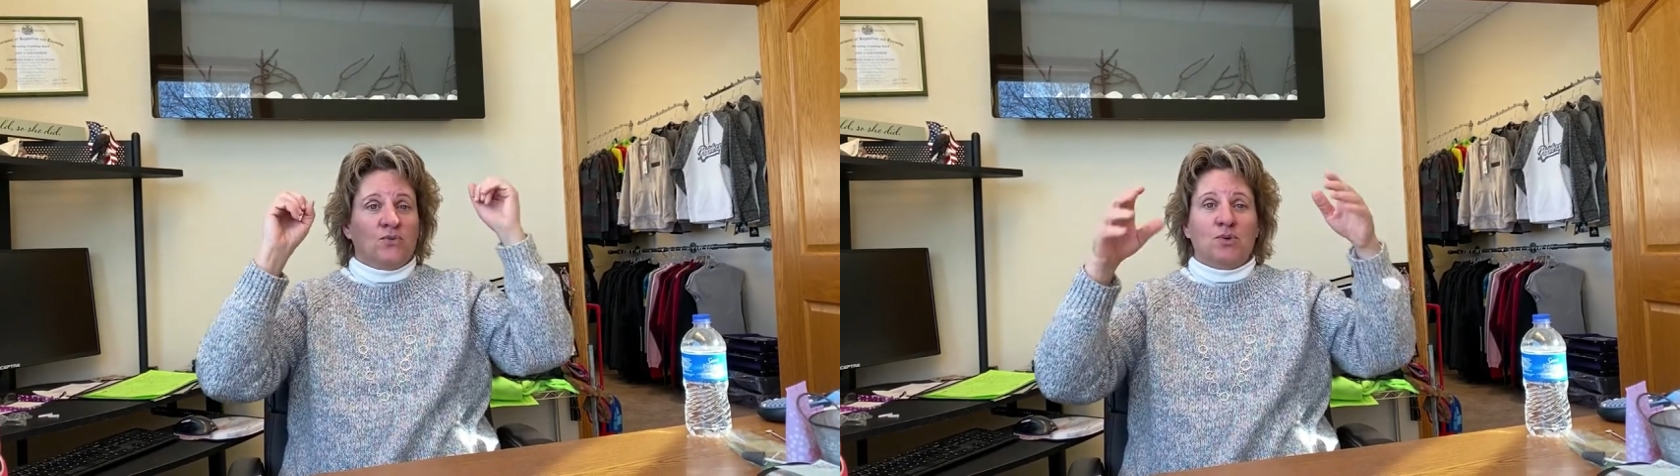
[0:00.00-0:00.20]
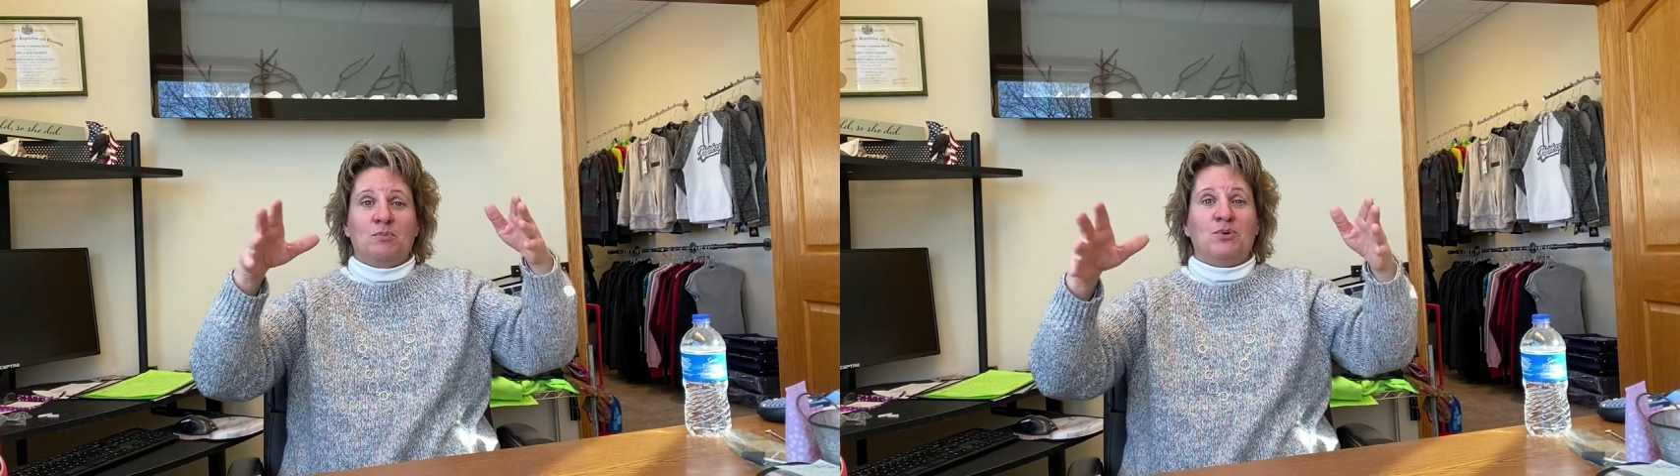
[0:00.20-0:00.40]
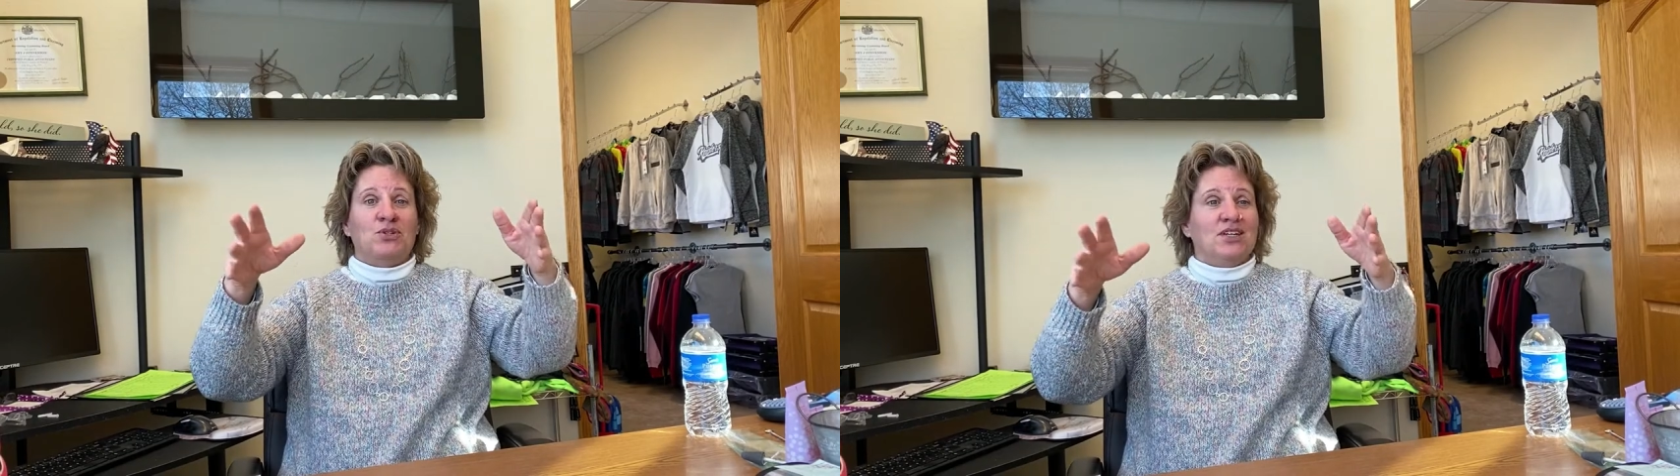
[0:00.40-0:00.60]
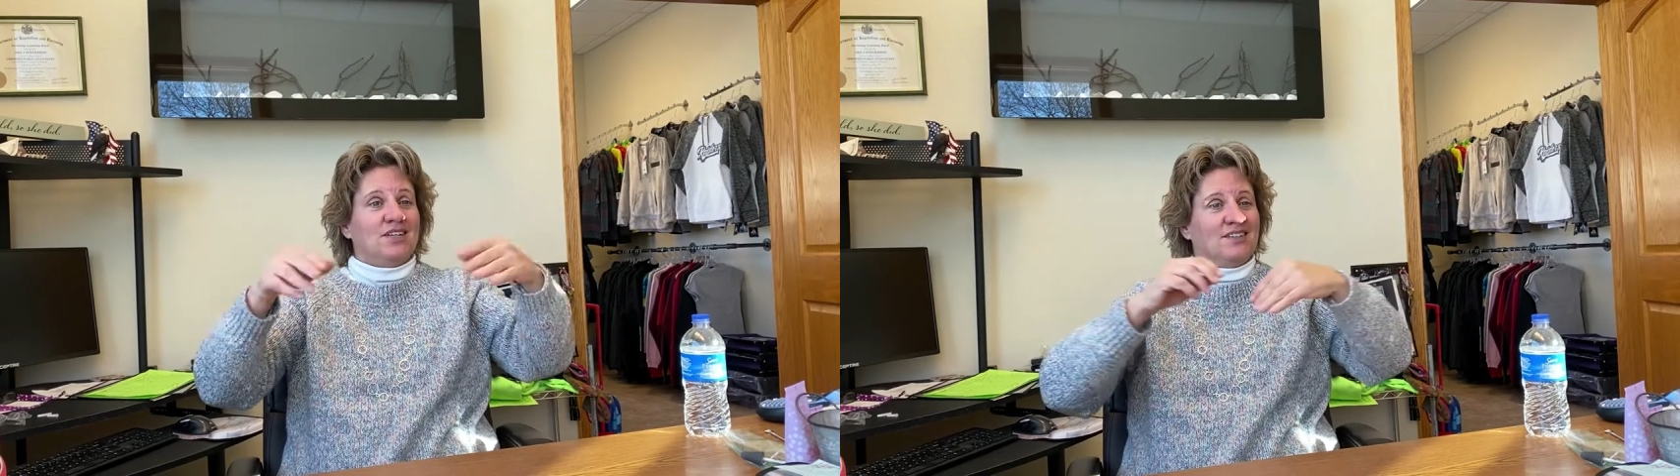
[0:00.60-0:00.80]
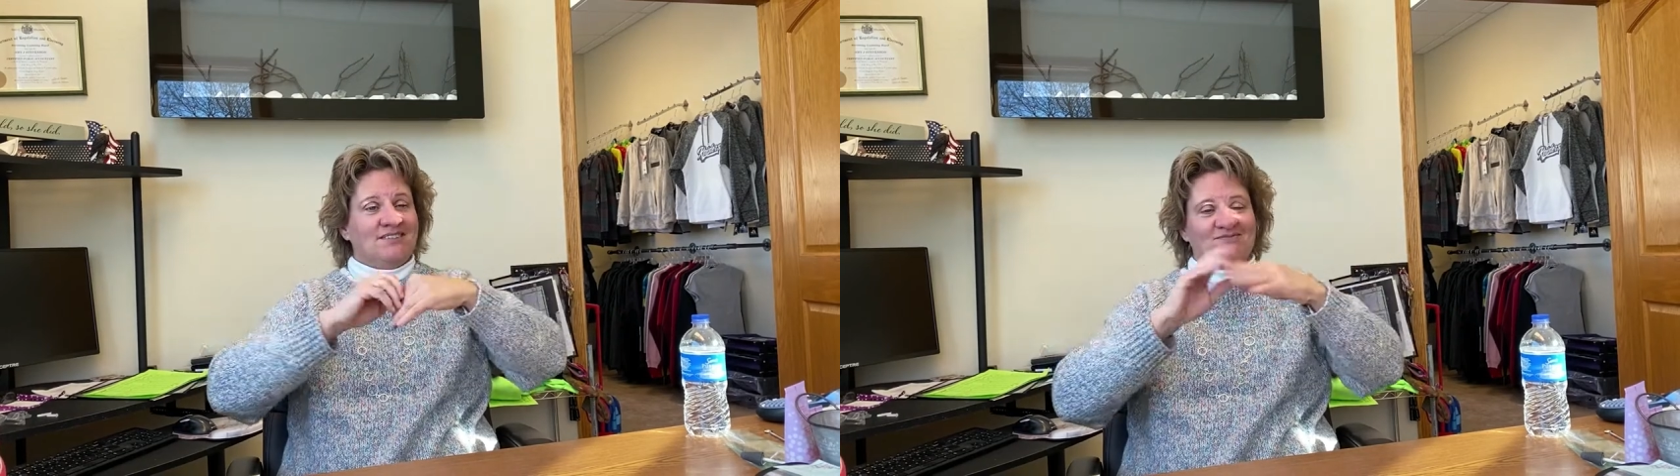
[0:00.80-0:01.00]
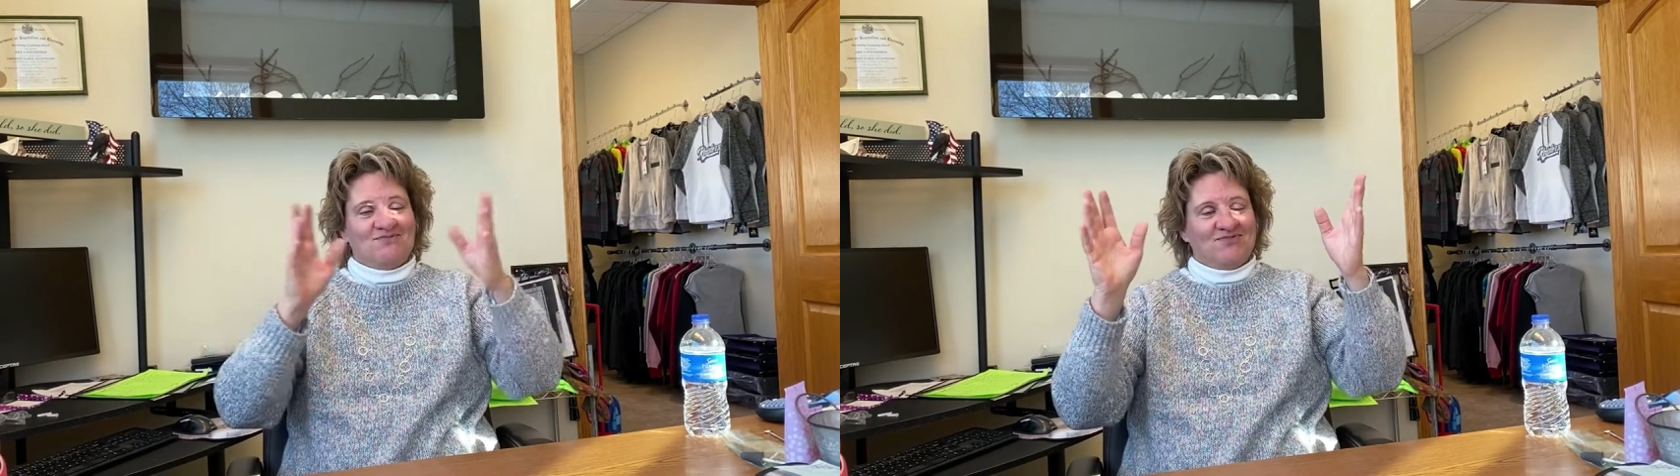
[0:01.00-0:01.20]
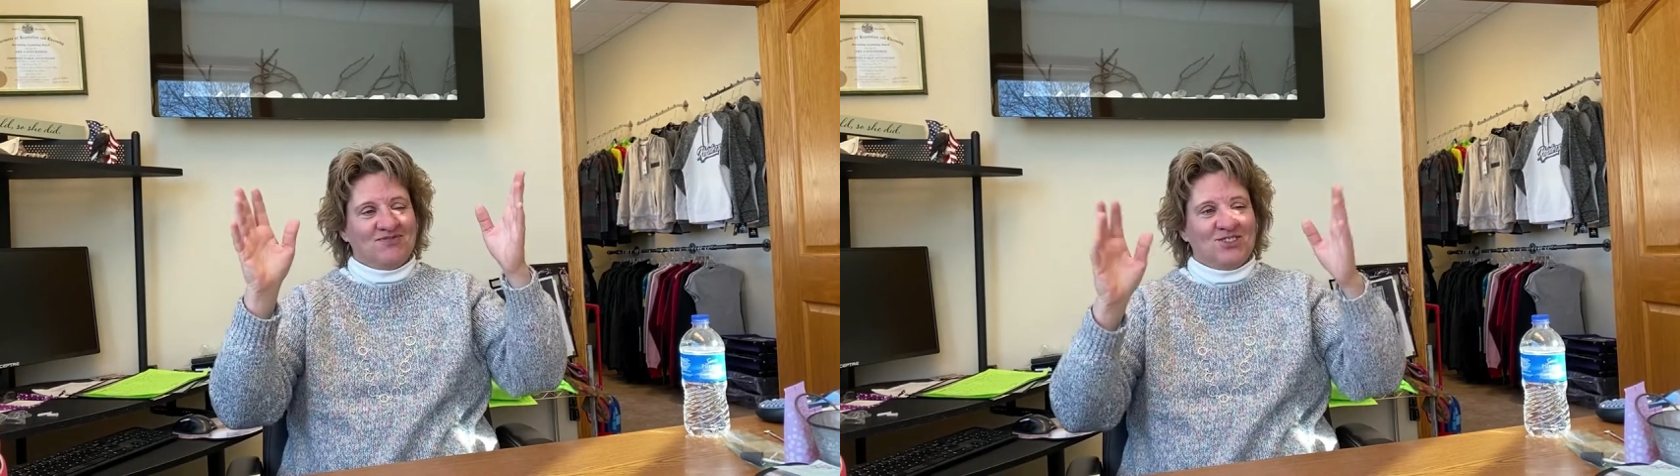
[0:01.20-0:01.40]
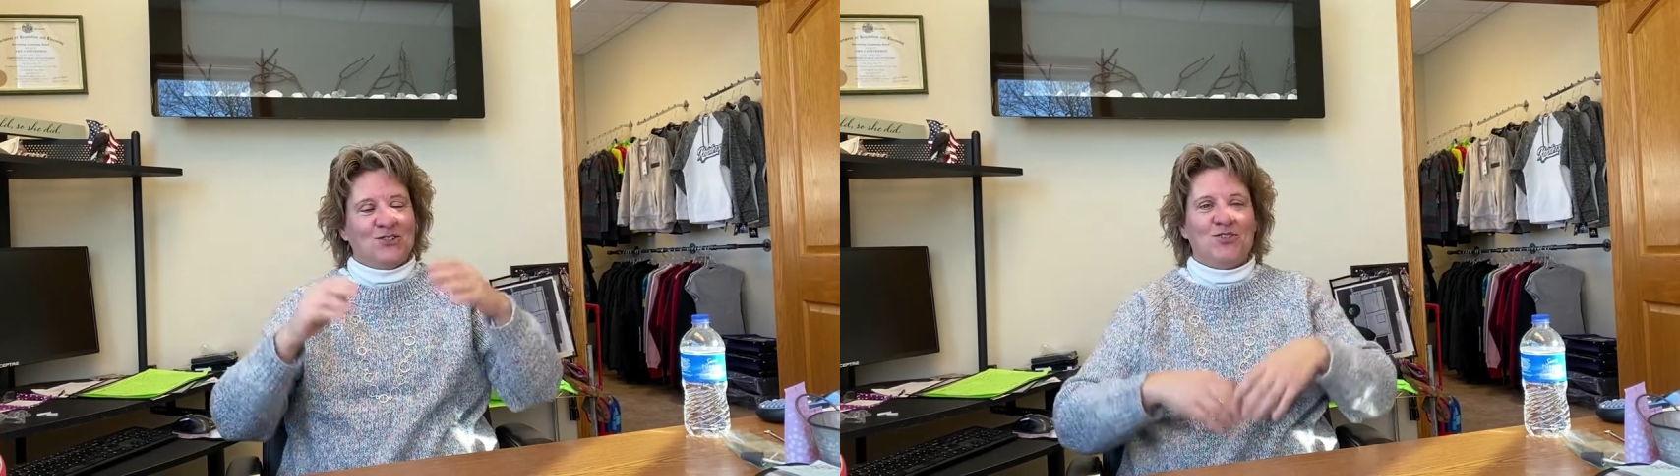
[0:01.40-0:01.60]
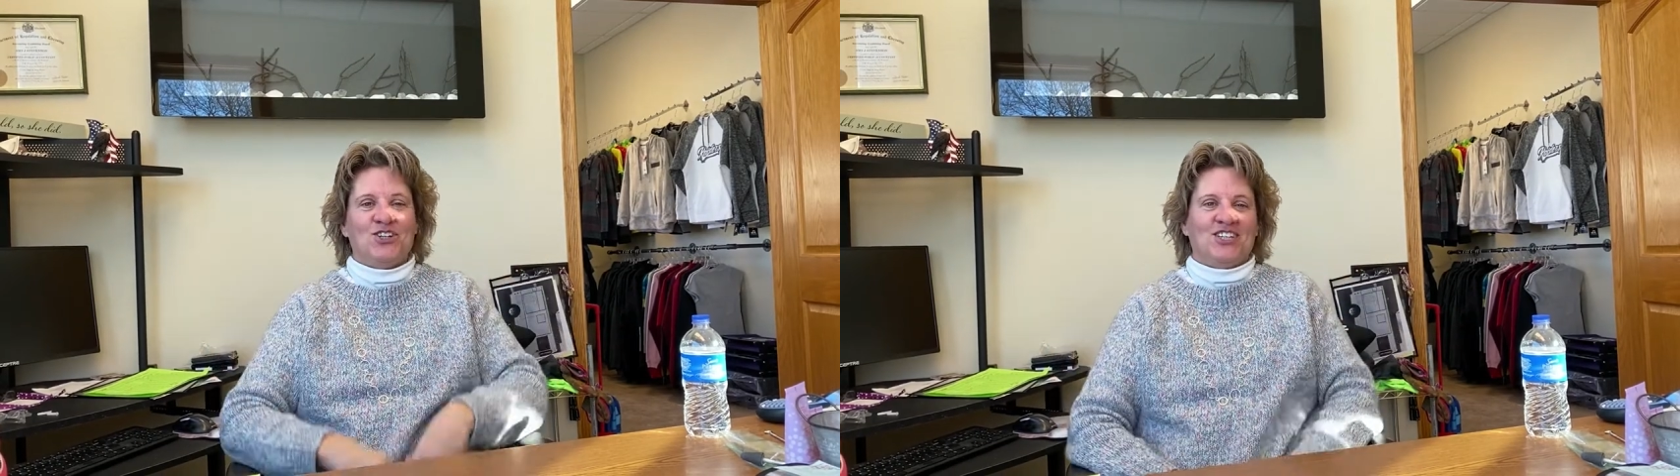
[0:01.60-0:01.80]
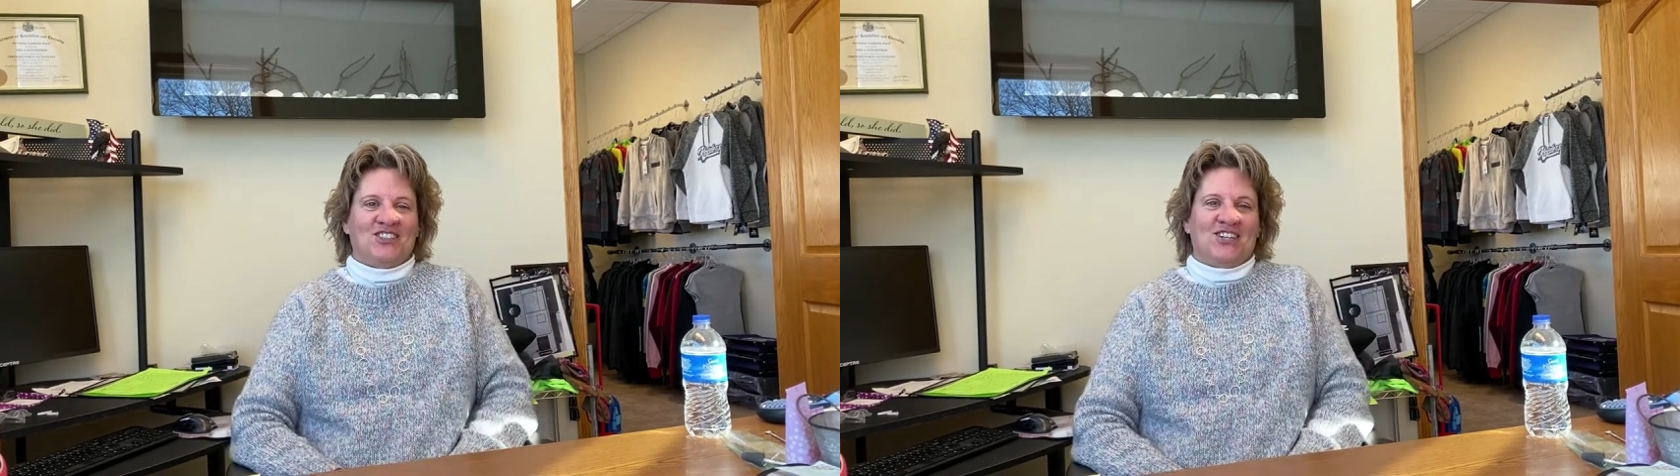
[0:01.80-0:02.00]
We pulled in, served
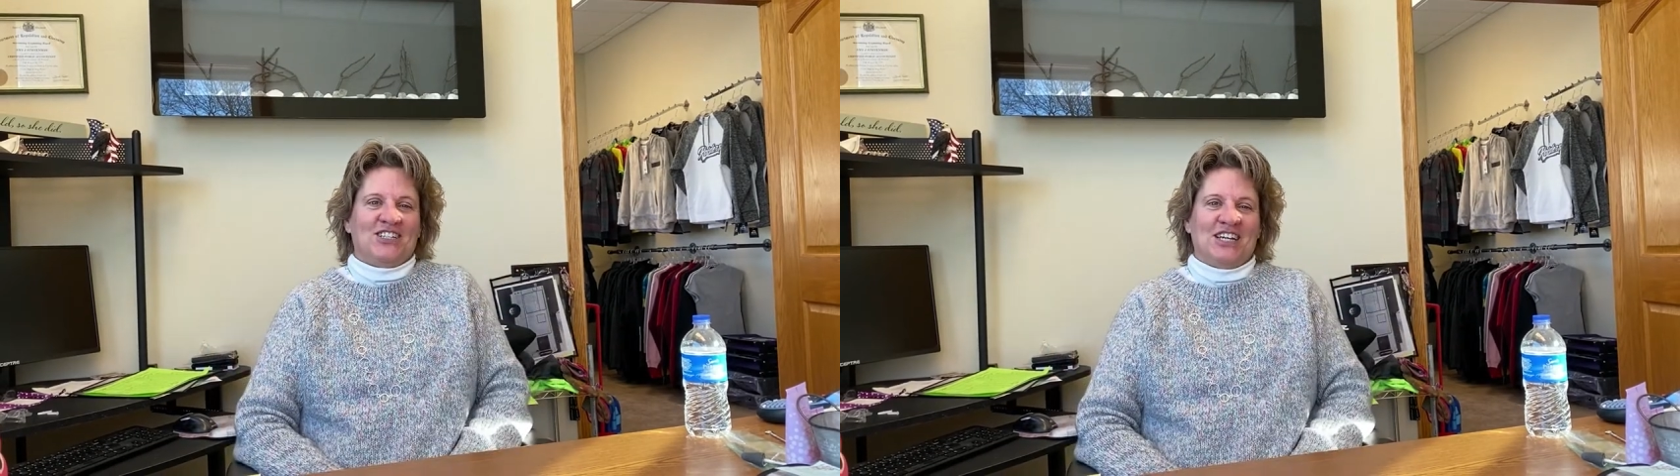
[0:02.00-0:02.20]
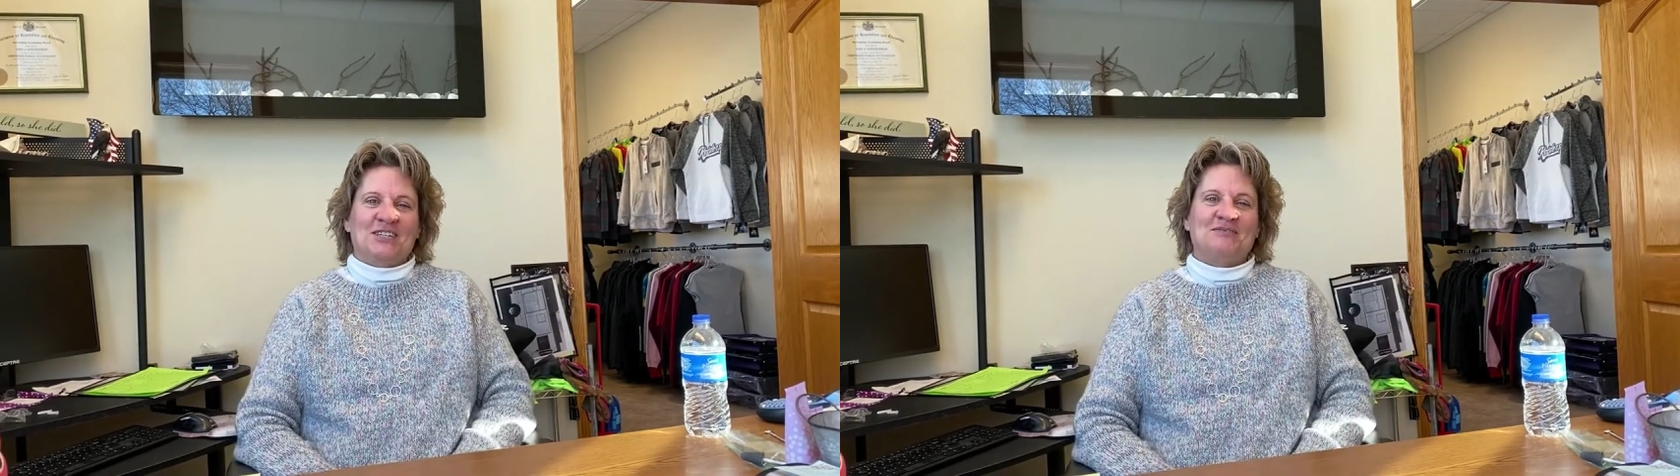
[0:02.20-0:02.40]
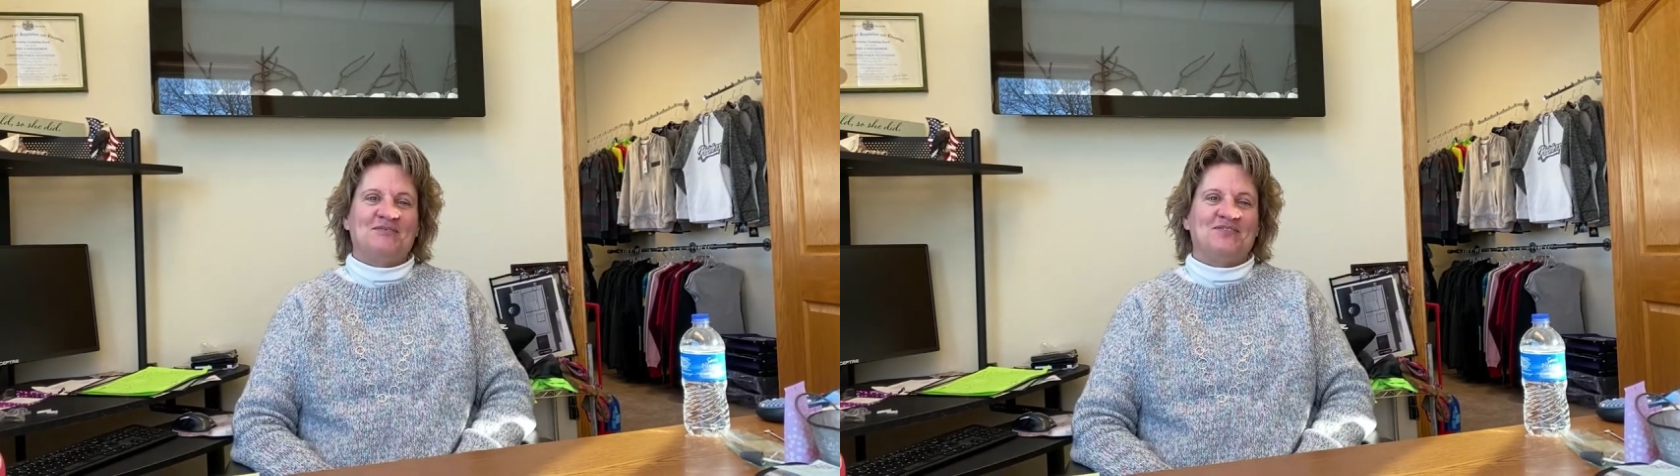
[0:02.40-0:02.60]
cookies all day.